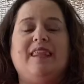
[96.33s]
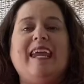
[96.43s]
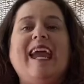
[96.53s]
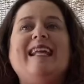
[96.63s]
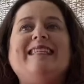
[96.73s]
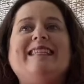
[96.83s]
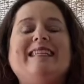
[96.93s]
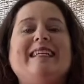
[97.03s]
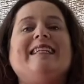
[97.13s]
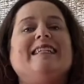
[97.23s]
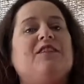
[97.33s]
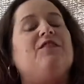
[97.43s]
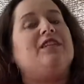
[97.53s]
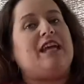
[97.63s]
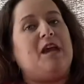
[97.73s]
They had 6
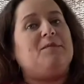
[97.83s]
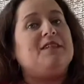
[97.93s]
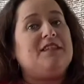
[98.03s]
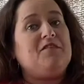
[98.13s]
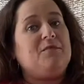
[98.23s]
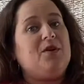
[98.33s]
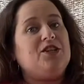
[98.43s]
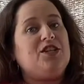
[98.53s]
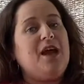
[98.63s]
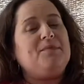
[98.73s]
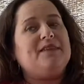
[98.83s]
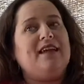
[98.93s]
different types of stuffed pork chops,